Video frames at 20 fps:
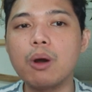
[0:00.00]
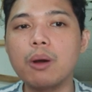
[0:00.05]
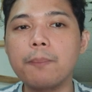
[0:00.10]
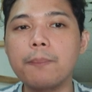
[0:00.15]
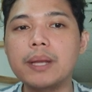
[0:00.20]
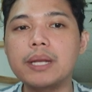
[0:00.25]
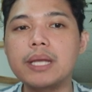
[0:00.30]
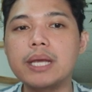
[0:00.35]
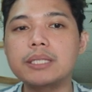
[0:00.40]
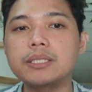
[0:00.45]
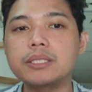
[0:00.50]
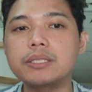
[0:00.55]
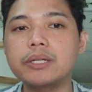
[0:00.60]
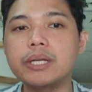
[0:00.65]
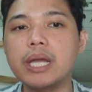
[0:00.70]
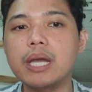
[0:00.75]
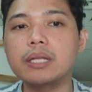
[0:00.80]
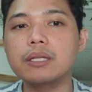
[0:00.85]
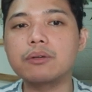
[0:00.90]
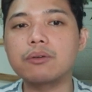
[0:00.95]

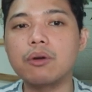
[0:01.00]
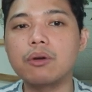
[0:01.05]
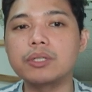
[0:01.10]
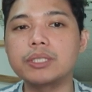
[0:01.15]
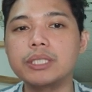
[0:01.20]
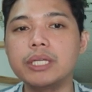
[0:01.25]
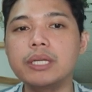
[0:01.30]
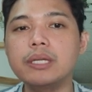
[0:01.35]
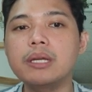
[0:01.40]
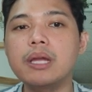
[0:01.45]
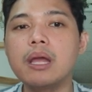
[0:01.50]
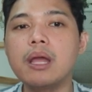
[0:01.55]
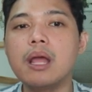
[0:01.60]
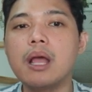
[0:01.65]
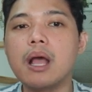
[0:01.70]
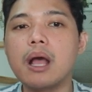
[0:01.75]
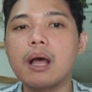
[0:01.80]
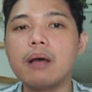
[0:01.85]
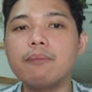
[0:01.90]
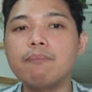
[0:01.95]
pedestrian crossing,
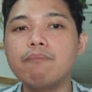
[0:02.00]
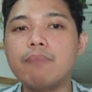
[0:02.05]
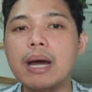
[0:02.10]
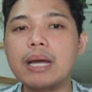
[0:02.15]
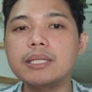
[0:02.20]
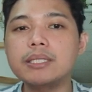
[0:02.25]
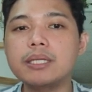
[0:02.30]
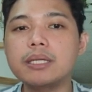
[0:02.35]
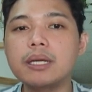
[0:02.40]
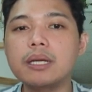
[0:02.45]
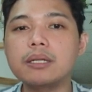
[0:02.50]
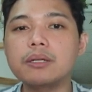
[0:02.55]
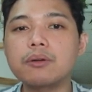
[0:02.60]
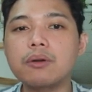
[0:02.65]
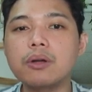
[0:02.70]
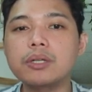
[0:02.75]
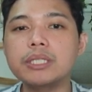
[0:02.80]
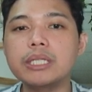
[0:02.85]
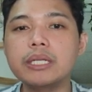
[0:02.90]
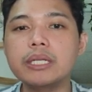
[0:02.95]
a bicycle
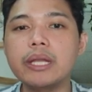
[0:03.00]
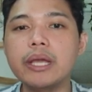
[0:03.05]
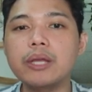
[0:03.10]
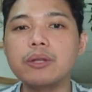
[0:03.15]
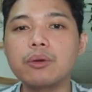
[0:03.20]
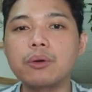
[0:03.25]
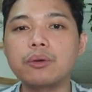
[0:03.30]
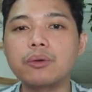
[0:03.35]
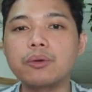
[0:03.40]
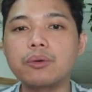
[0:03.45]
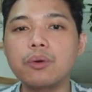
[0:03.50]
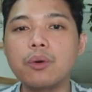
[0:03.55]
crossing lane or